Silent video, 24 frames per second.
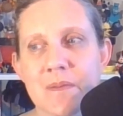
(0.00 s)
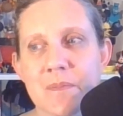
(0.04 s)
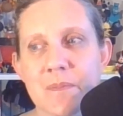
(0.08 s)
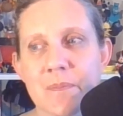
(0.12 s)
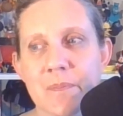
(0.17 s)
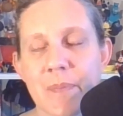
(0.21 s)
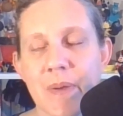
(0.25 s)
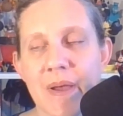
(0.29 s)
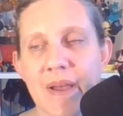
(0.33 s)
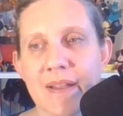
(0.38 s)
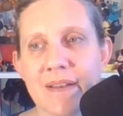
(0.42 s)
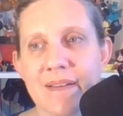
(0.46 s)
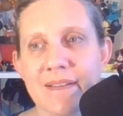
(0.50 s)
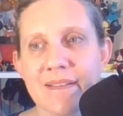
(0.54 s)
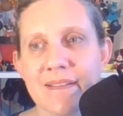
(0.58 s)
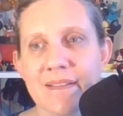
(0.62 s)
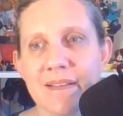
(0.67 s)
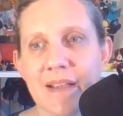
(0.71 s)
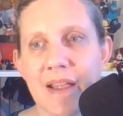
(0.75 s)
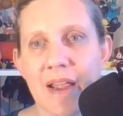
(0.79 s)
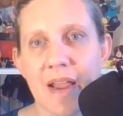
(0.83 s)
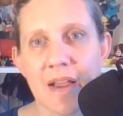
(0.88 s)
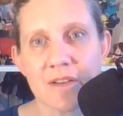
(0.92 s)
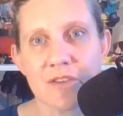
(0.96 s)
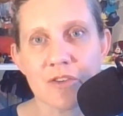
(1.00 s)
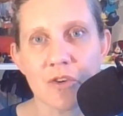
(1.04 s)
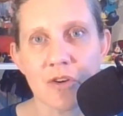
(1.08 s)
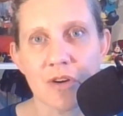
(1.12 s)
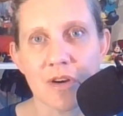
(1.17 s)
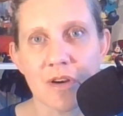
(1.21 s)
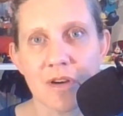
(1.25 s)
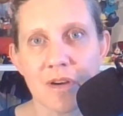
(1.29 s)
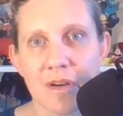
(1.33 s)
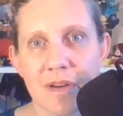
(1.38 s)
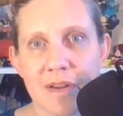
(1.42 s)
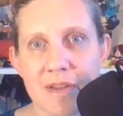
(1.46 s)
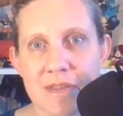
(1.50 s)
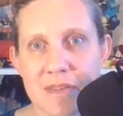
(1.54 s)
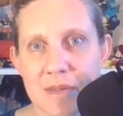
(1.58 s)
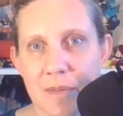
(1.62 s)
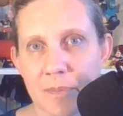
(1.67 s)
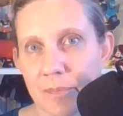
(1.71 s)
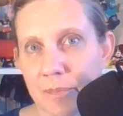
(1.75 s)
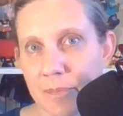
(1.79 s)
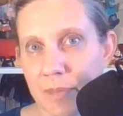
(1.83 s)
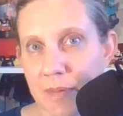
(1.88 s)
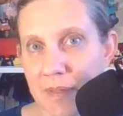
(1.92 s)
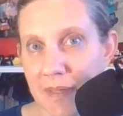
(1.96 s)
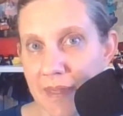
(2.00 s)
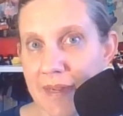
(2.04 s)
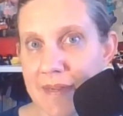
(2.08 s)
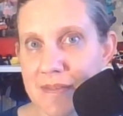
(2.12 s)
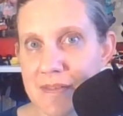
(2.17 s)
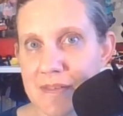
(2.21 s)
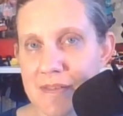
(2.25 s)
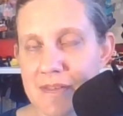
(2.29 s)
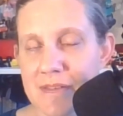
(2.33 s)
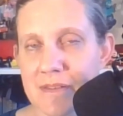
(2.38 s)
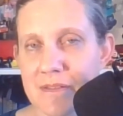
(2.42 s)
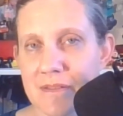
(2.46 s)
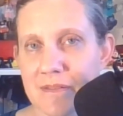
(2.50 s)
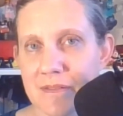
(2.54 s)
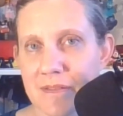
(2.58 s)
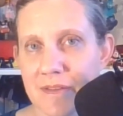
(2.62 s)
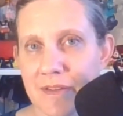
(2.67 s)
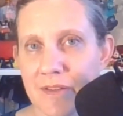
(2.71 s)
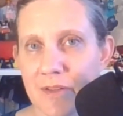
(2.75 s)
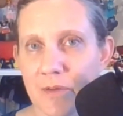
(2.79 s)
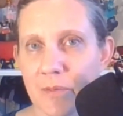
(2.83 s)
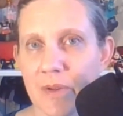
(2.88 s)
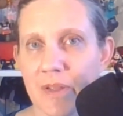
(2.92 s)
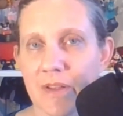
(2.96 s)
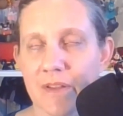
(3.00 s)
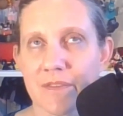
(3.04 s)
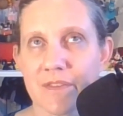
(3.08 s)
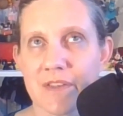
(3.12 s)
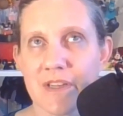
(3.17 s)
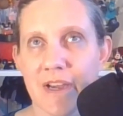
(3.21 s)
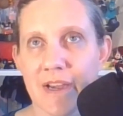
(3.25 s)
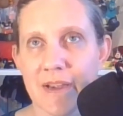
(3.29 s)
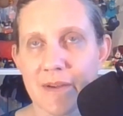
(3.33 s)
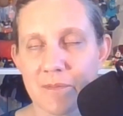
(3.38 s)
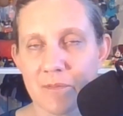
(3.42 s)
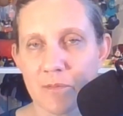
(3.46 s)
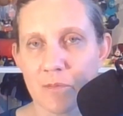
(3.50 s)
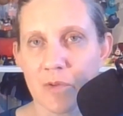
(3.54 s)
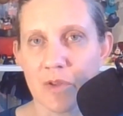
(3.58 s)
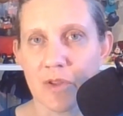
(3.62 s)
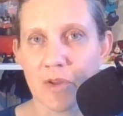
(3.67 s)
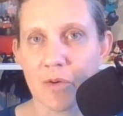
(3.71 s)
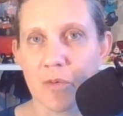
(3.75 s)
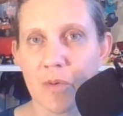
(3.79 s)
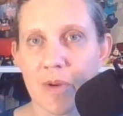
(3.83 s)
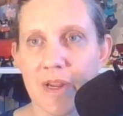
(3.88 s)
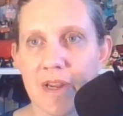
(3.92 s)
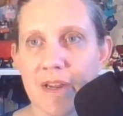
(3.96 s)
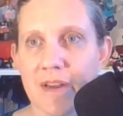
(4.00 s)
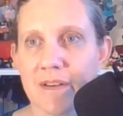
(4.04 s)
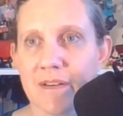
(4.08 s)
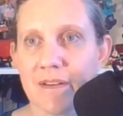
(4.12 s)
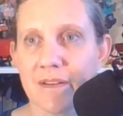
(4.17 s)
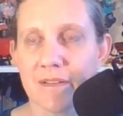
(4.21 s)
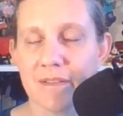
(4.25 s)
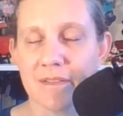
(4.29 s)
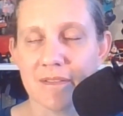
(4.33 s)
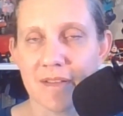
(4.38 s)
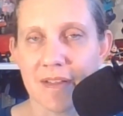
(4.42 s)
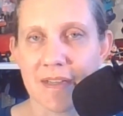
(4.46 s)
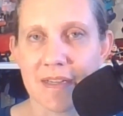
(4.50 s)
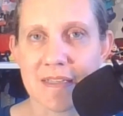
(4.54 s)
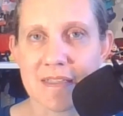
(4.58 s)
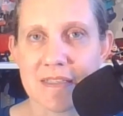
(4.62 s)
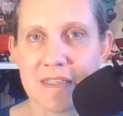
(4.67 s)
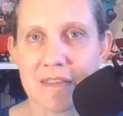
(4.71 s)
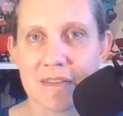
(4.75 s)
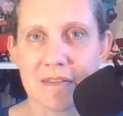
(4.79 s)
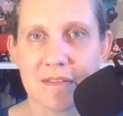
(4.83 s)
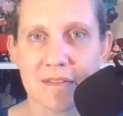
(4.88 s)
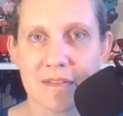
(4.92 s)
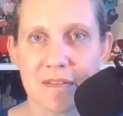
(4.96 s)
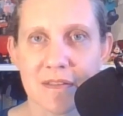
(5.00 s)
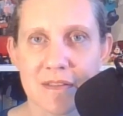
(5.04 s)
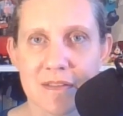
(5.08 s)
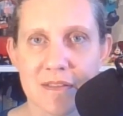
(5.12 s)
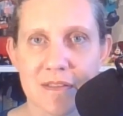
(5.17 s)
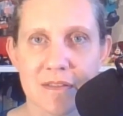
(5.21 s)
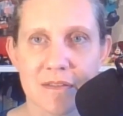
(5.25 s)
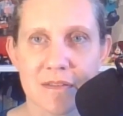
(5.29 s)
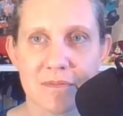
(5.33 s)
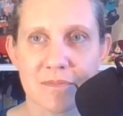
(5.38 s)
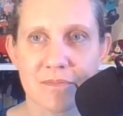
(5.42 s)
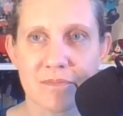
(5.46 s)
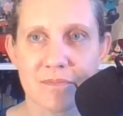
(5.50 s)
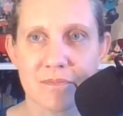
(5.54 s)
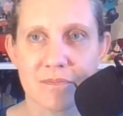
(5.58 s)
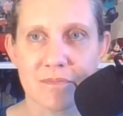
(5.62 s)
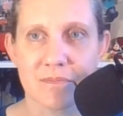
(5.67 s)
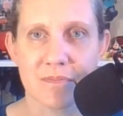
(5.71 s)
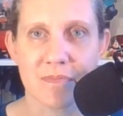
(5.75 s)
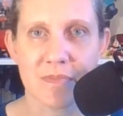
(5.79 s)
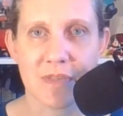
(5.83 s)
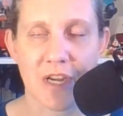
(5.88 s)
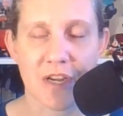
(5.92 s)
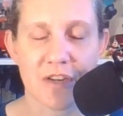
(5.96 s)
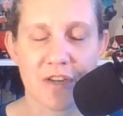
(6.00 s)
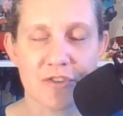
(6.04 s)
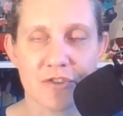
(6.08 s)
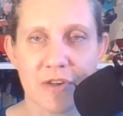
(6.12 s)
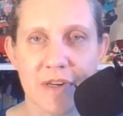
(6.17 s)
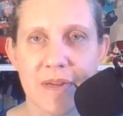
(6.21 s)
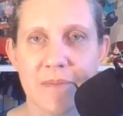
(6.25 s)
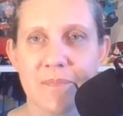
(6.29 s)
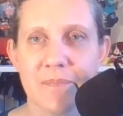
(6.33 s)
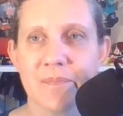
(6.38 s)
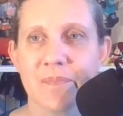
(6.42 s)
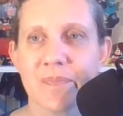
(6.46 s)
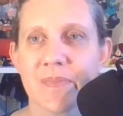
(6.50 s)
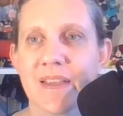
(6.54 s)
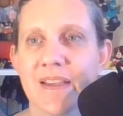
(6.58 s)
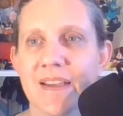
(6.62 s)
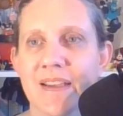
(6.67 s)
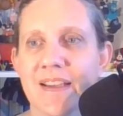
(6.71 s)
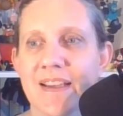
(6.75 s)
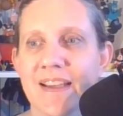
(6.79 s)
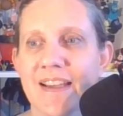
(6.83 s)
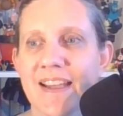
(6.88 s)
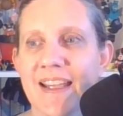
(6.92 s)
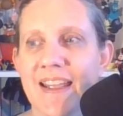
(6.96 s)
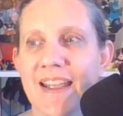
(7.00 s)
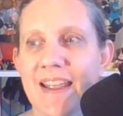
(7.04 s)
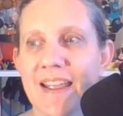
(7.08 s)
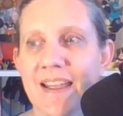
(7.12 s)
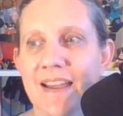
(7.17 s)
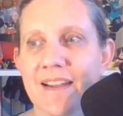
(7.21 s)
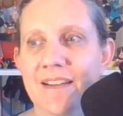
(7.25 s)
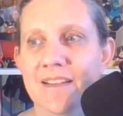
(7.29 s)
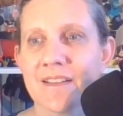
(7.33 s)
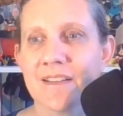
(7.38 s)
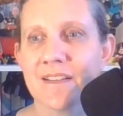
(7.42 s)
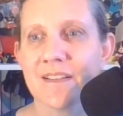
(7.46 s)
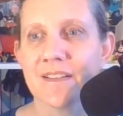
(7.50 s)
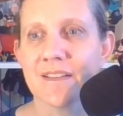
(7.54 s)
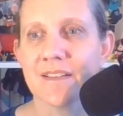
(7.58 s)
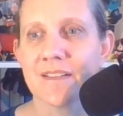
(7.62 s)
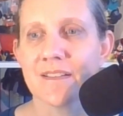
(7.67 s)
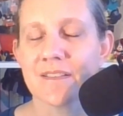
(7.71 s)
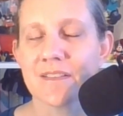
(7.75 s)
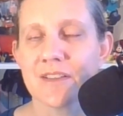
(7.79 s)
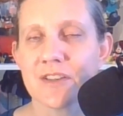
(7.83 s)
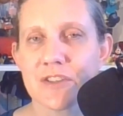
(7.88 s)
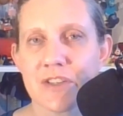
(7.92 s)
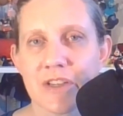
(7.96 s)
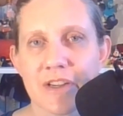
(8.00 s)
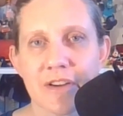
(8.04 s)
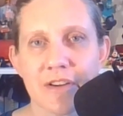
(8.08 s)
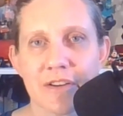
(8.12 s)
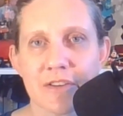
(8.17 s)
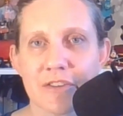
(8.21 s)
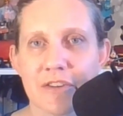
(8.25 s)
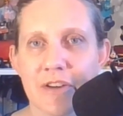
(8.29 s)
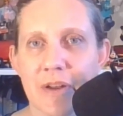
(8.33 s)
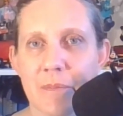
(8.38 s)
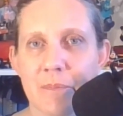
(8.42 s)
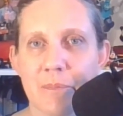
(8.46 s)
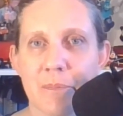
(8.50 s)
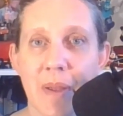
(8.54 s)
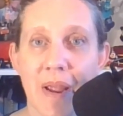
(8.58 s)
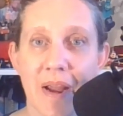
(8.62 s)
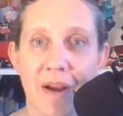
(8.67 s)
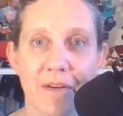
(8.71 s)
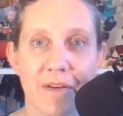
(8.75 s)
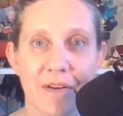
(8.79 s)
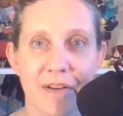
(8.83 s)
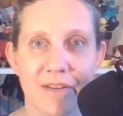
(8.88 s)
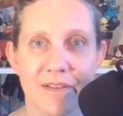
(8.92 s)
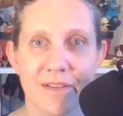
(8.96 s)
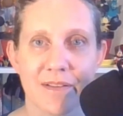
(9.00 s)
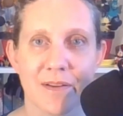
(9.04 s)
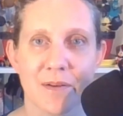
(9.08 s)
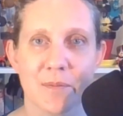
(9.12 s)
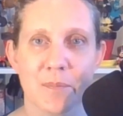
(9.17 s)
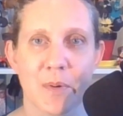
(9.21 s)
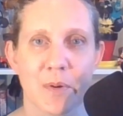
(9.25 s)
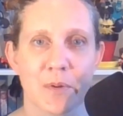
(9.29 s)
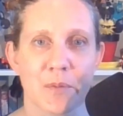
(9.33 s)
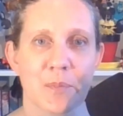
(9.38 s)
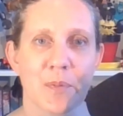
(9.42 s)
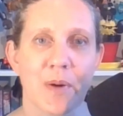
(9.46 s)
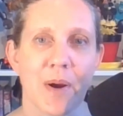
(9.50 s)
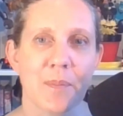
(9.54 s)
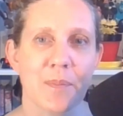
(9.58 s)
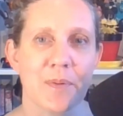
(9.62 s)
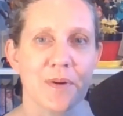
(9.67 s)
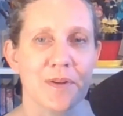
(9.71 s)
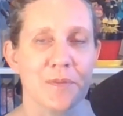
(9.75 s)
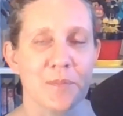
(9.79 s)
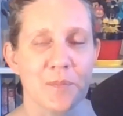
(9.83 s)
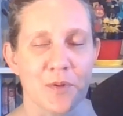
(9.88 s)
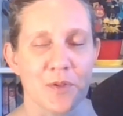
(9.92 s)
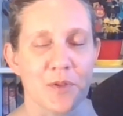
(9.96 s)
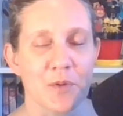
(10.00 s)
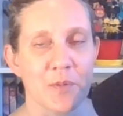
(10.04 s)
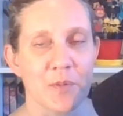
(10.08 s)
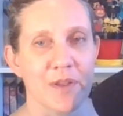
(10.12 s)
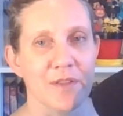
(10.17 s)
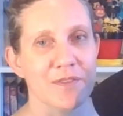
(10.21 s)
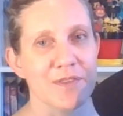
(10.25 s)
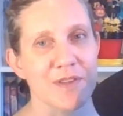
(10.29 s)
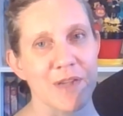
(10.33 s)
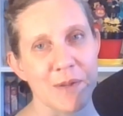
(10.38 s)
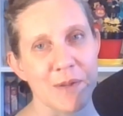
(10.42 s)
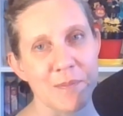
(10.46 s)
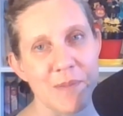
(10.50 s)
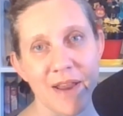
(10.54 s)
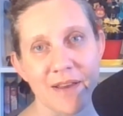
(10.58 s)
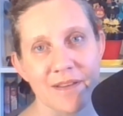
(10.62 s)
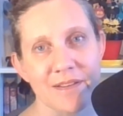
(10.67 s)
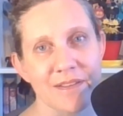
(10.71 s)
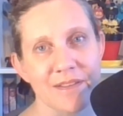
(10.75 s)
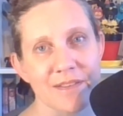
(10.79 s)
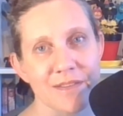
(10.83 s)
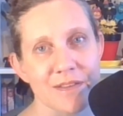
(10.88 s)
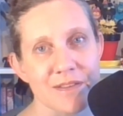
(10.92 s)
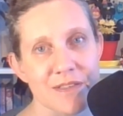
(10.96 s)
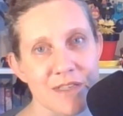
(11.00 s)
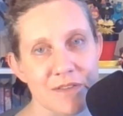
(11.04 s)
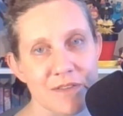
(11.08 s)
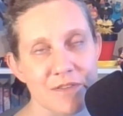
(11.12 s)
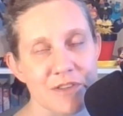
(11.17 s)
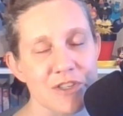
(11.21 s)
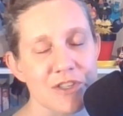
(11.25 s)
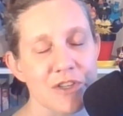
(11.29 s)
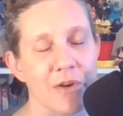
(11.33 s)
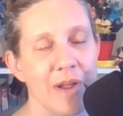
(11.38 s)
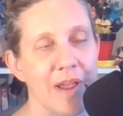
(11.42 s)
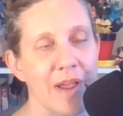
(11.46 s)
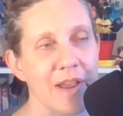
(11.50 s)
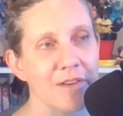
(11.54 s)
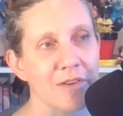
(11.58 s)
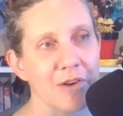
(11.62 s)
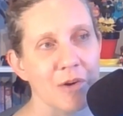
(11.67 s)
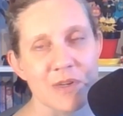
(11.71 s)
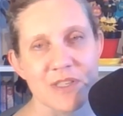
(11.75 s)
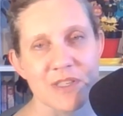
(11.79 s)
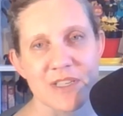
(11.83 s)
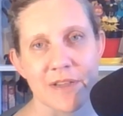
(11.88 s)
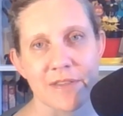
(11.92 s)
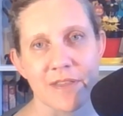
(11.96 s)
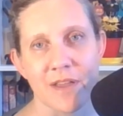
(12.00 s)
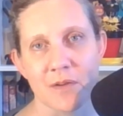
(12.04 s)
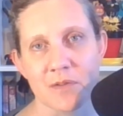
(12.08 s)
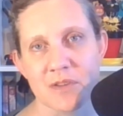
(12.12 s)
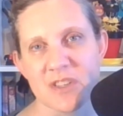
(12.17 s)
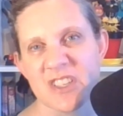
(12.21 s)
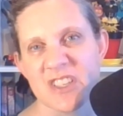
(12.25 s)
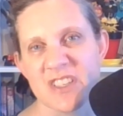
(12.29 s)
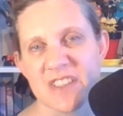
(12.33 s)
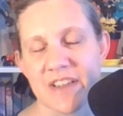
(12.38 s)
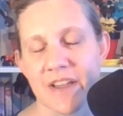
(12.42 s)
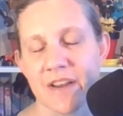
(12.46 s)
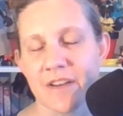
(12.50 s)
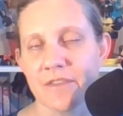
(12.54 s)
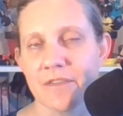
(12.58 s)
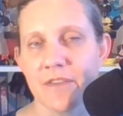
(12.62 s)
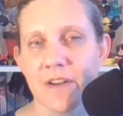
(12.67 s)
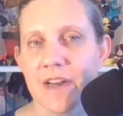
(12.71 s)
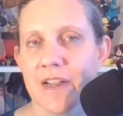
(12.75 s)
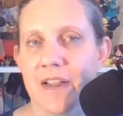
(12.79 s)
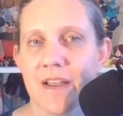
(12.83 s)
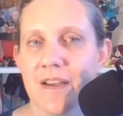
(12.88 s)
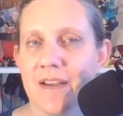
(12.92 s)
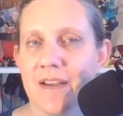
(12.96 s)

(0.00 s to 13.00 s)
But Andor is a place in the Wheel of Time with a queen, and like it's a country. And there's a character named Perrin in both the Wheel of Time and in the TV show Andor, which I thought was just kind of funny.